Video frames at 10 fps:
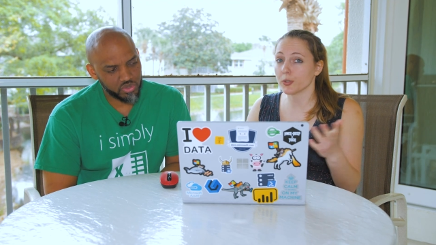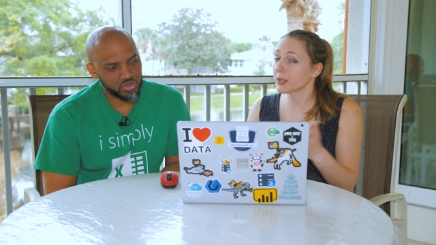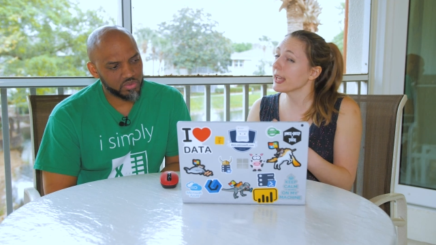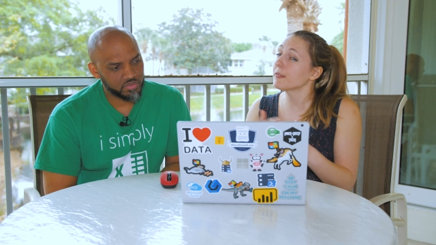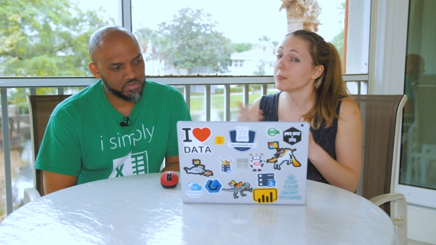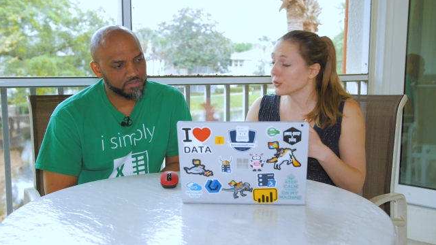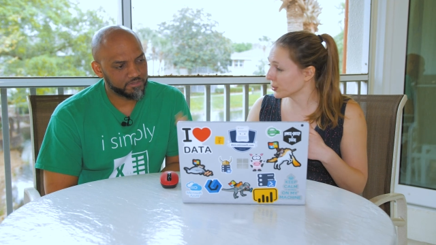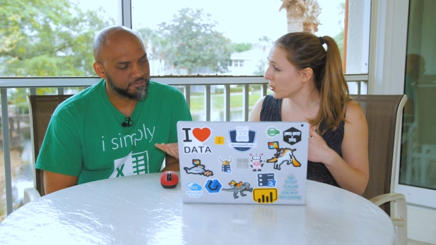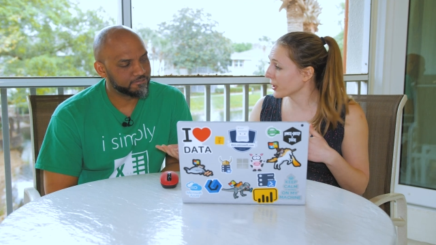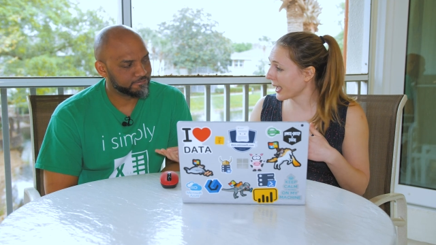Speaker 1: Sure. You can have
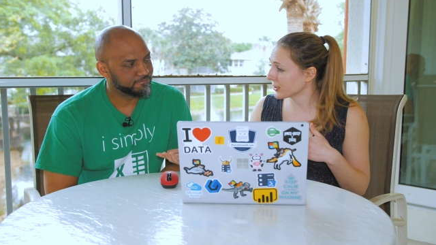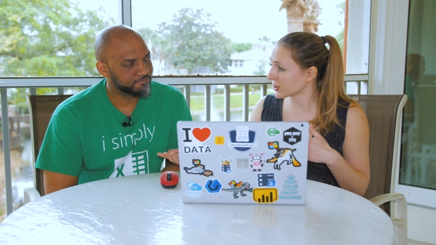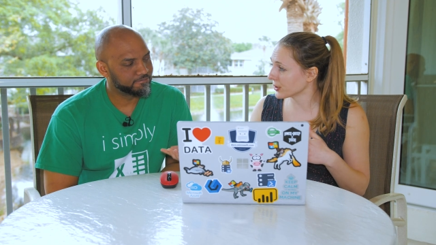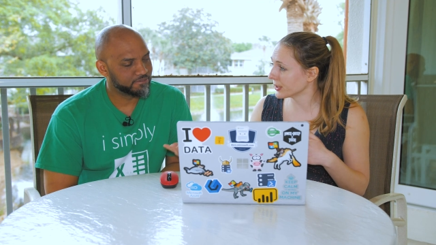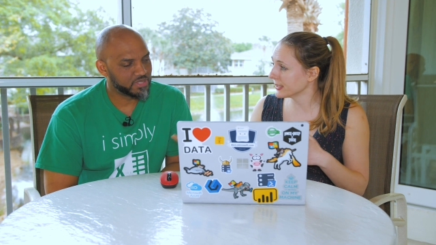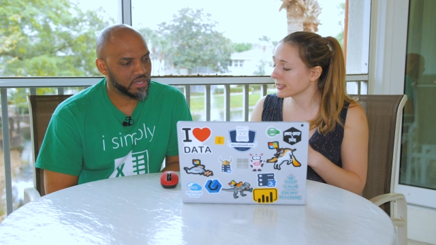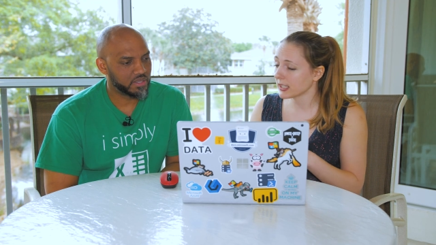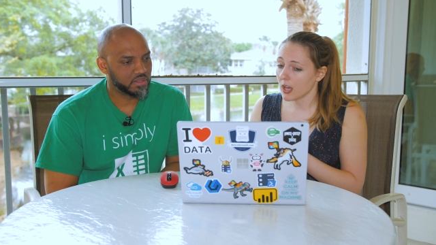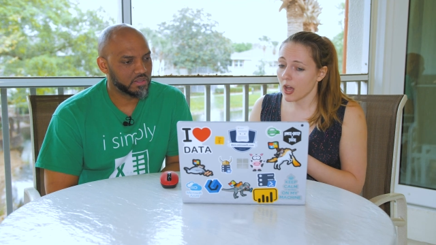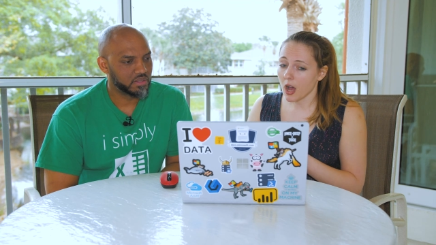multiple categories,
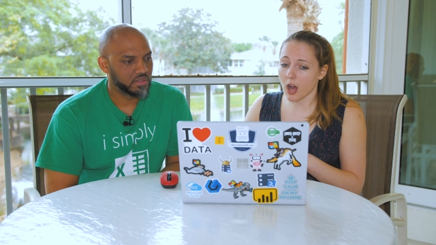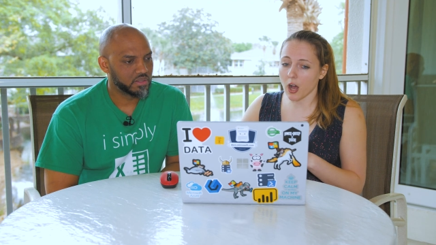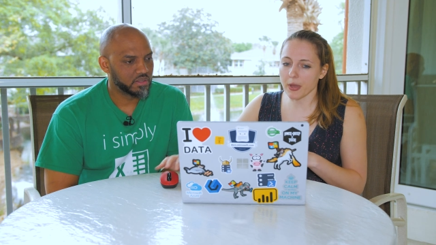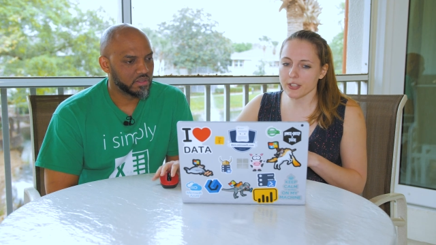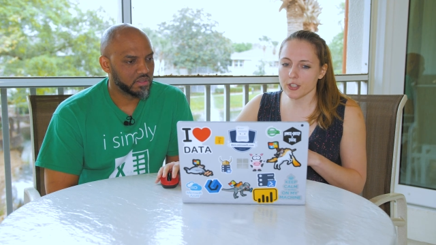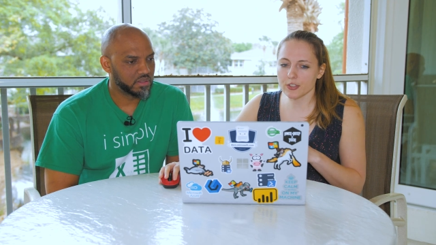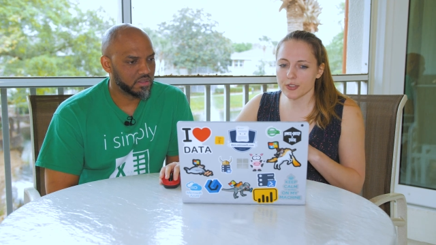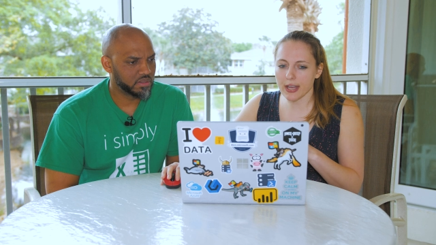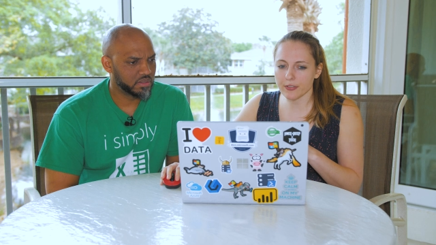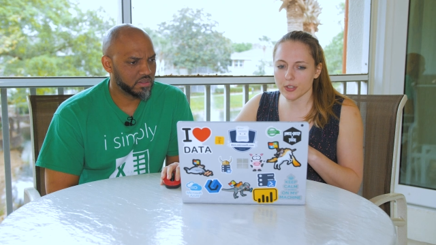um, and you need
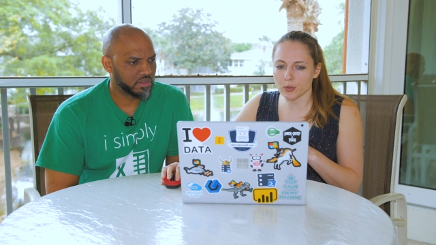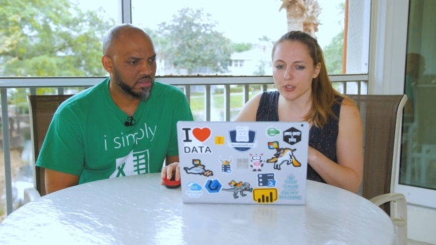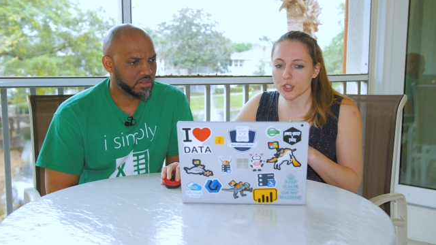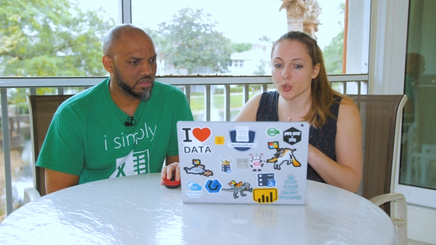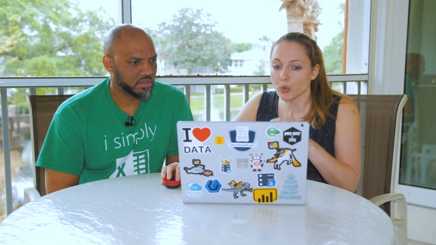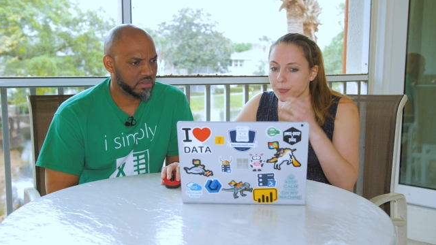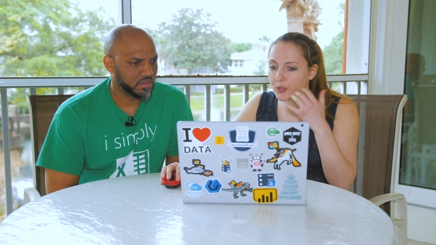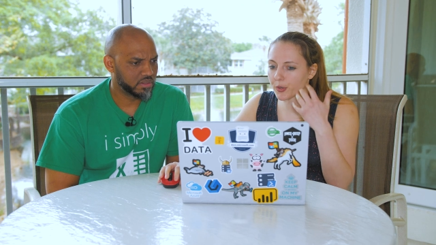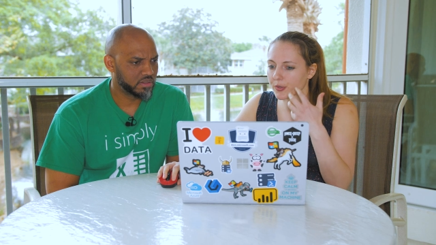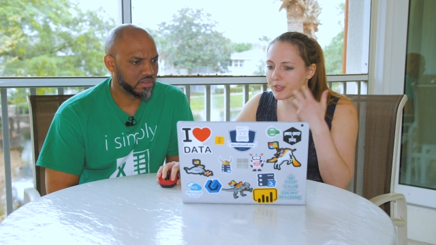to have you know
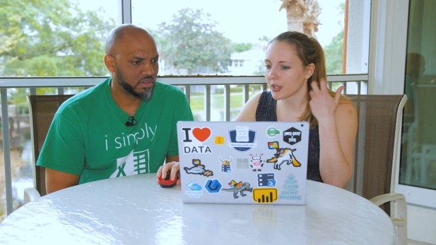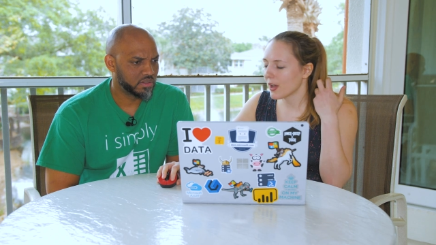descriptors